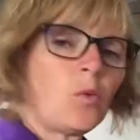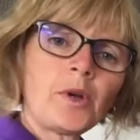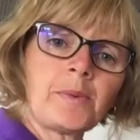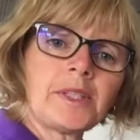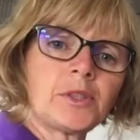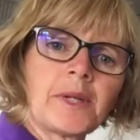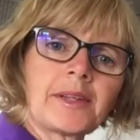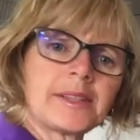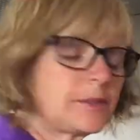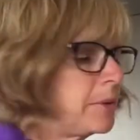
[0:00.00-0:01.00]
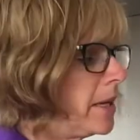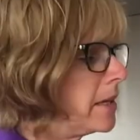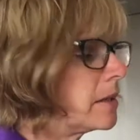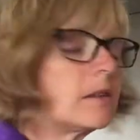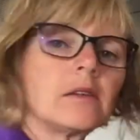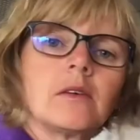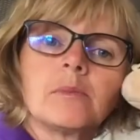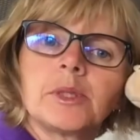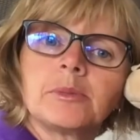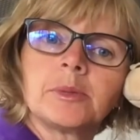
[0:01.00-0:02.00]
What are we doing this week?
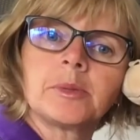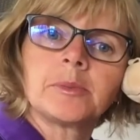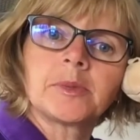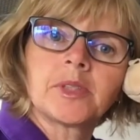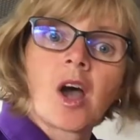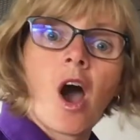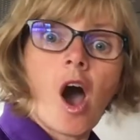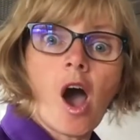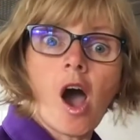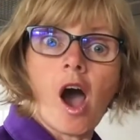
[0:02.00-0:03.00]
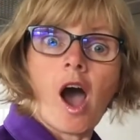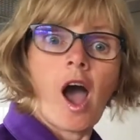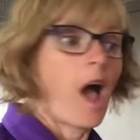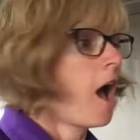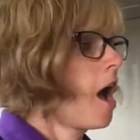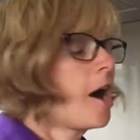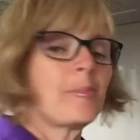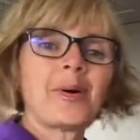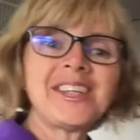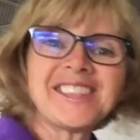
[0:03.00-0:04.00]
Oh,
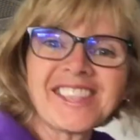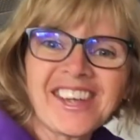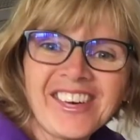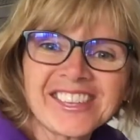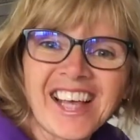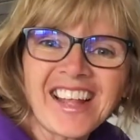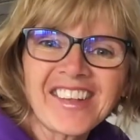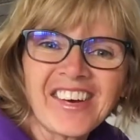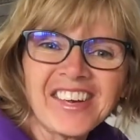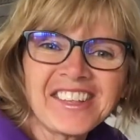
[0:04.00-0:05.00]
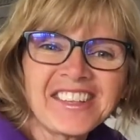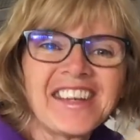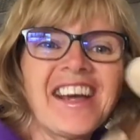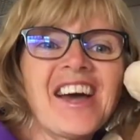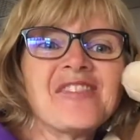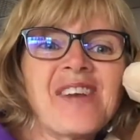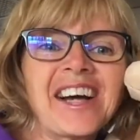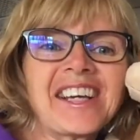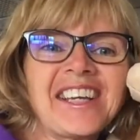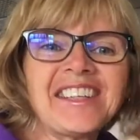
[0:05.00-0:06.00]
boys and girls, hello.
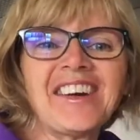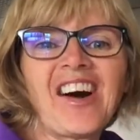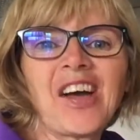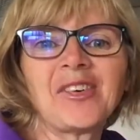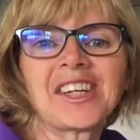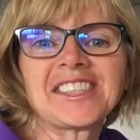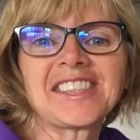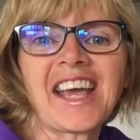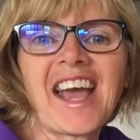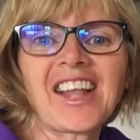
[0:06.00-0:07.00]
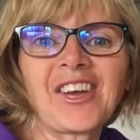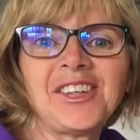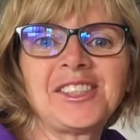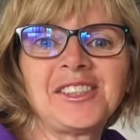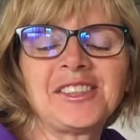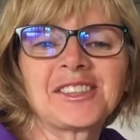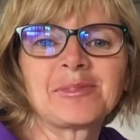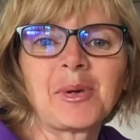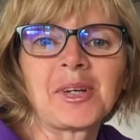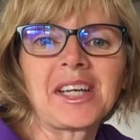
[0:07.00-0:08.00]
Monkey and I want to say hello to you this
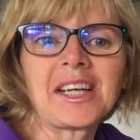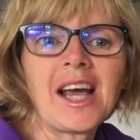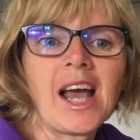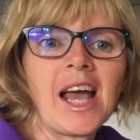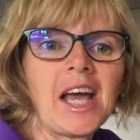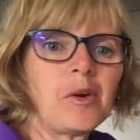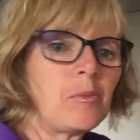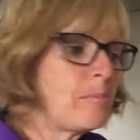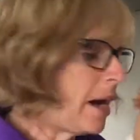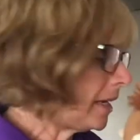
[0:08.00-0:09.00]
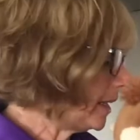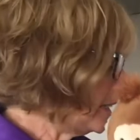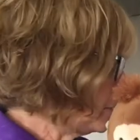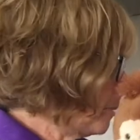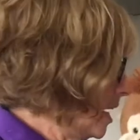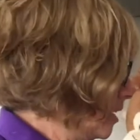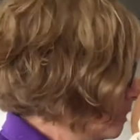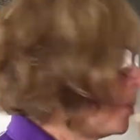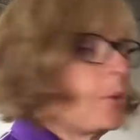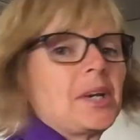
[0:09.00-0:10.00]
morning. Monkey's
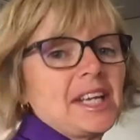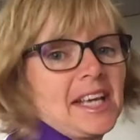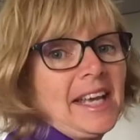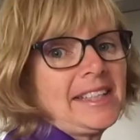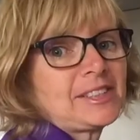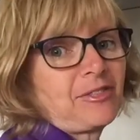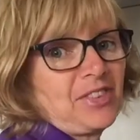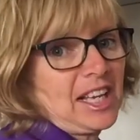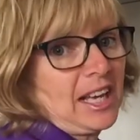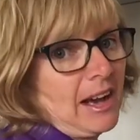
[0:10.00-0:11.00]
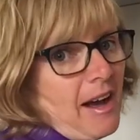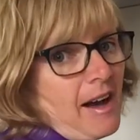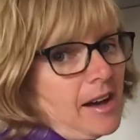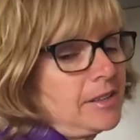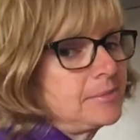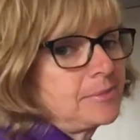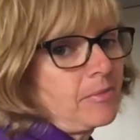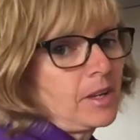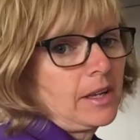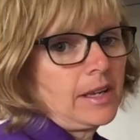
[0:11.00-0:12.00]
been putting his finger
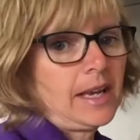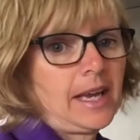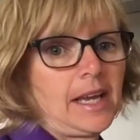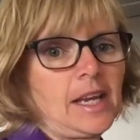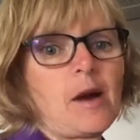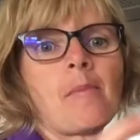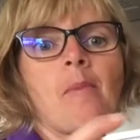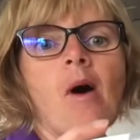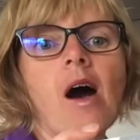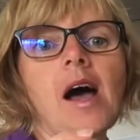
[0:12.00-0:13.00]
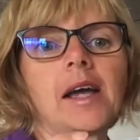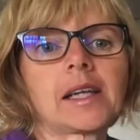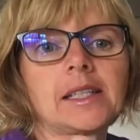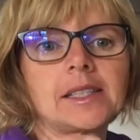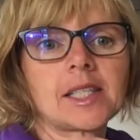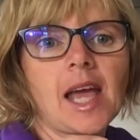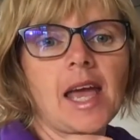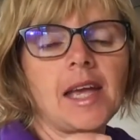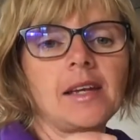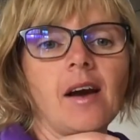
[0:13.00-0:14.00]
in my
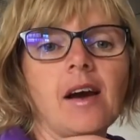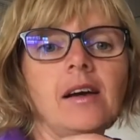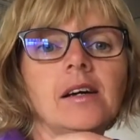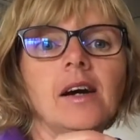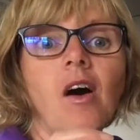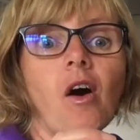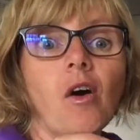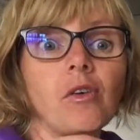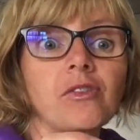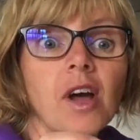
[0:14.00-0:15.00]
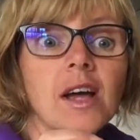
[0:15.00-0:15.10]
container of